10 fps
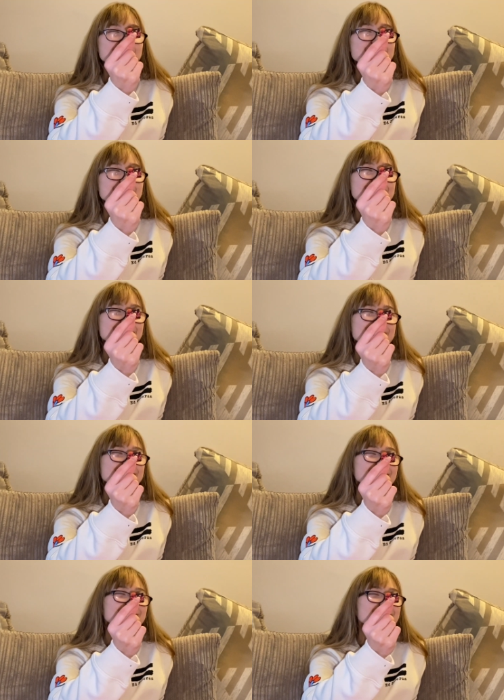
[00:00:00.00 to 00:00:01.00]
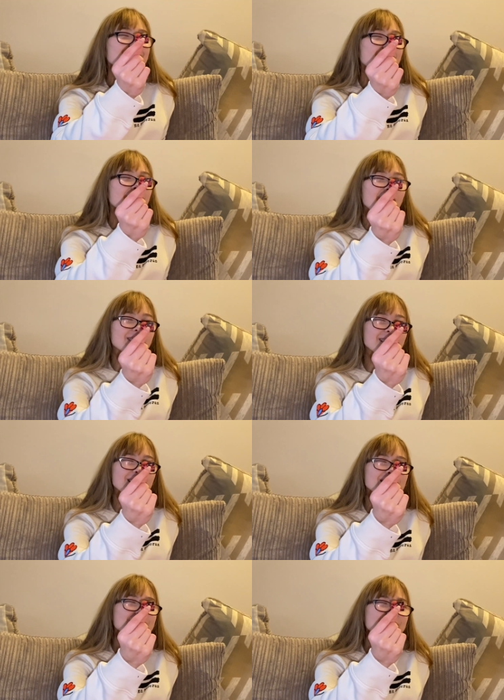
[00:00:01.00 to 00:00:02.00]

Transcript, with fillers: That's it. How's it look?